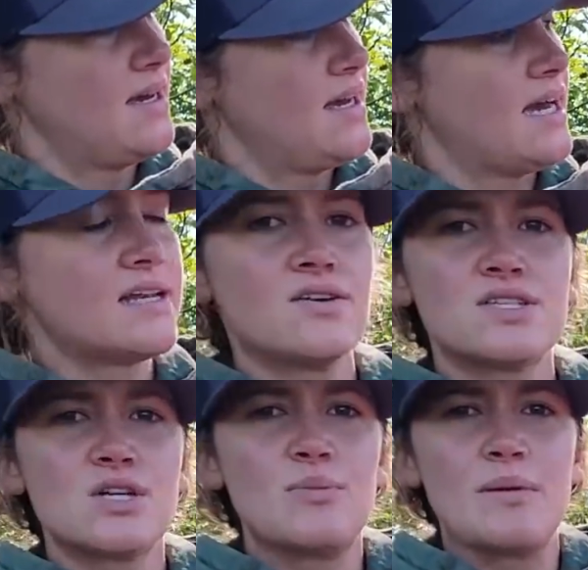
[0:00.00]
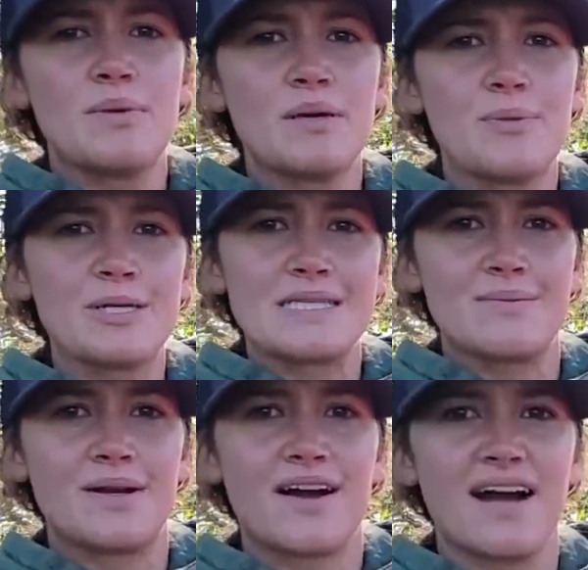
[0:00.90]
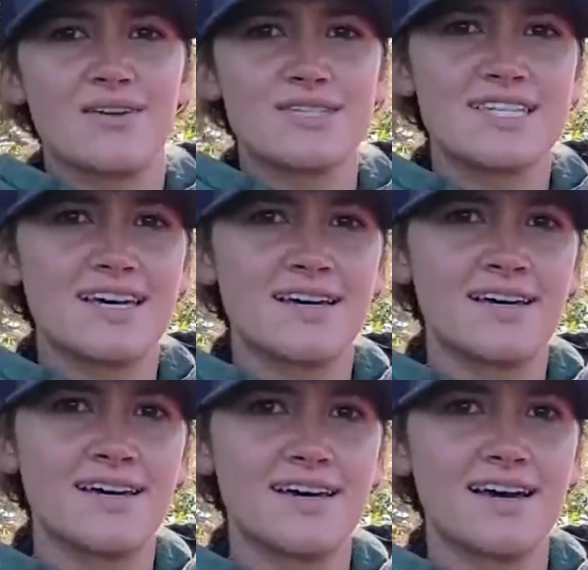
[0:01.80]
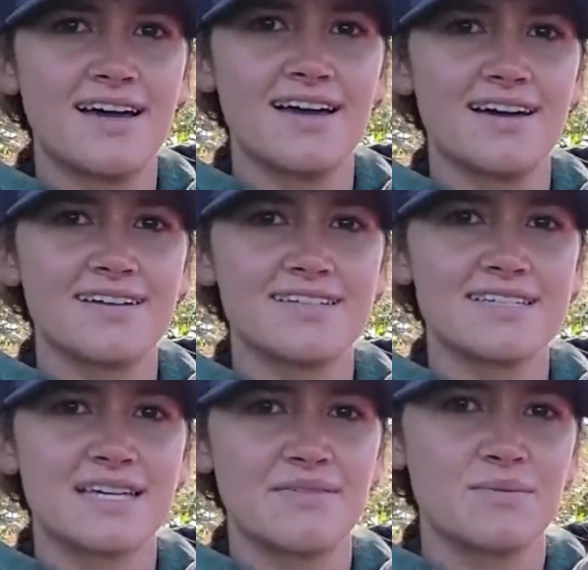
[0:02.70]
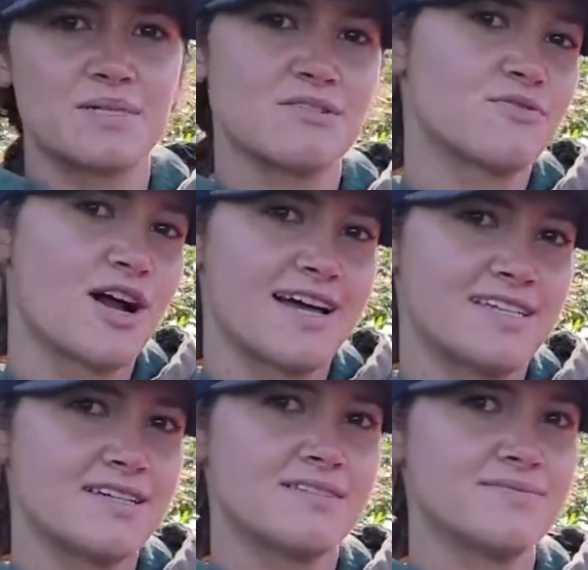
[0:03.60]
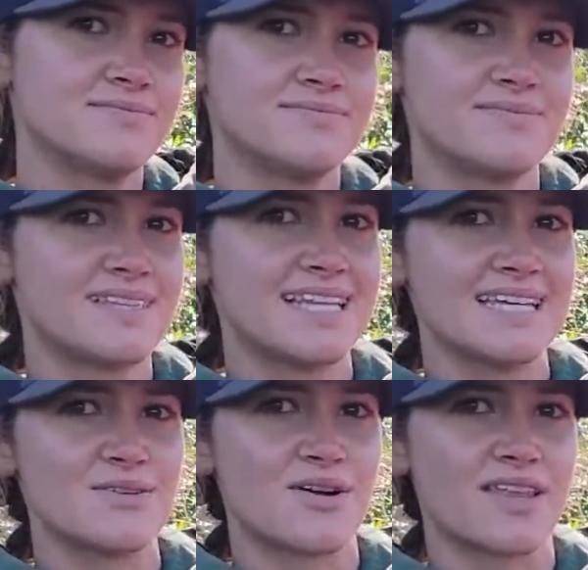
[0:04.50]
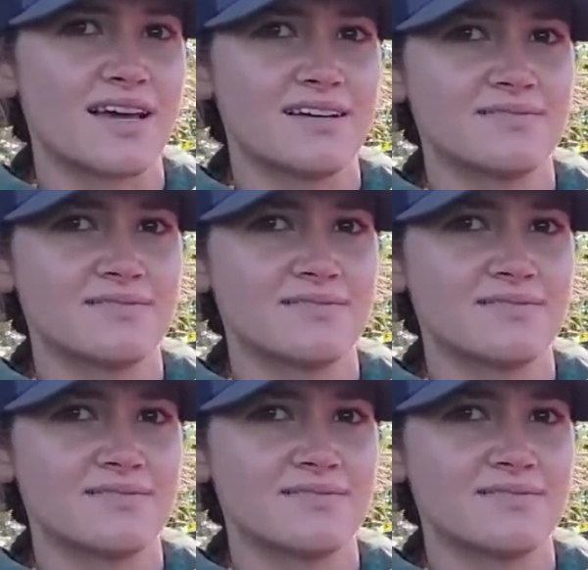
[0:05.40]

And also maybe put some in our house and give them to a friend, that sort of thing.